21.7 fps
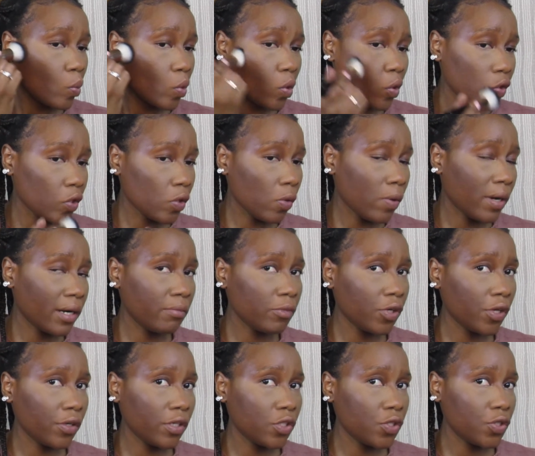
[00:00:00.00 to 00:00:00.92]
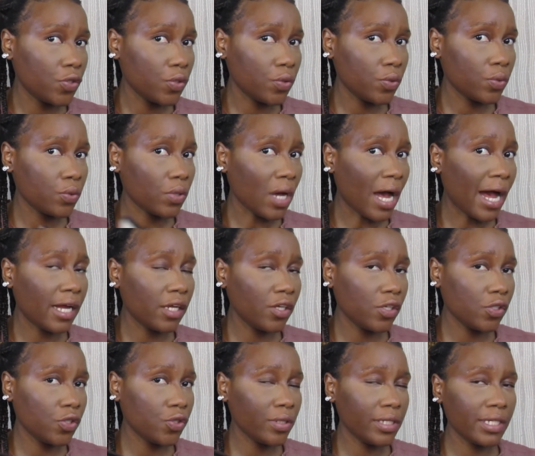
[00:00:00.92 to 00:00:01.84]
So what I'm gonna do,
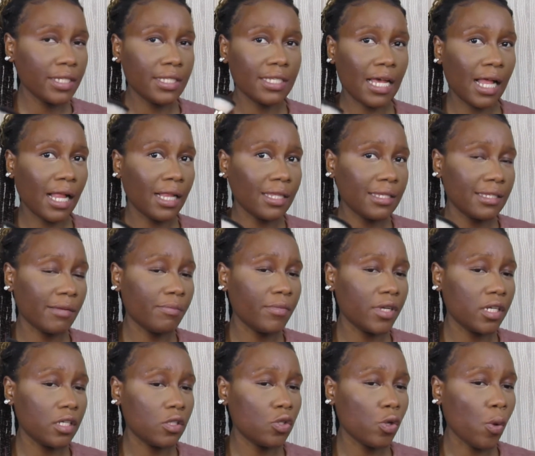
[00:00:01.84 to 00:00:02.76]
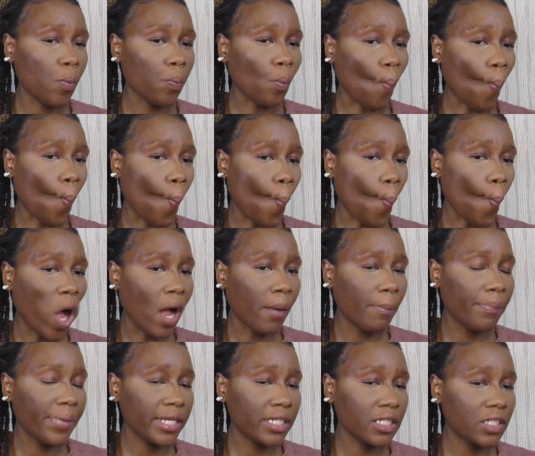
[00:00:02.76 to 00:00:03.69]
I usually tell somebody to
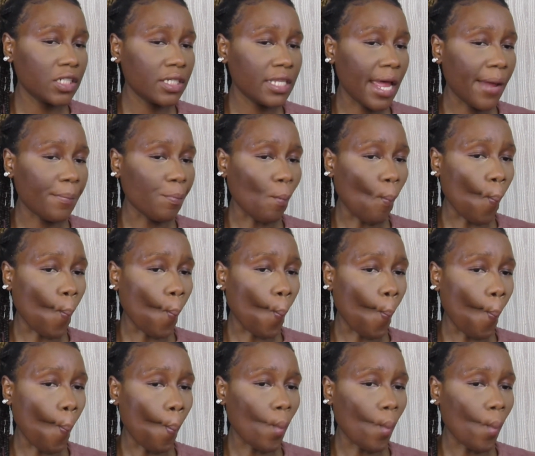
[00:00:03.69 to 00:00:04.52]
pinch their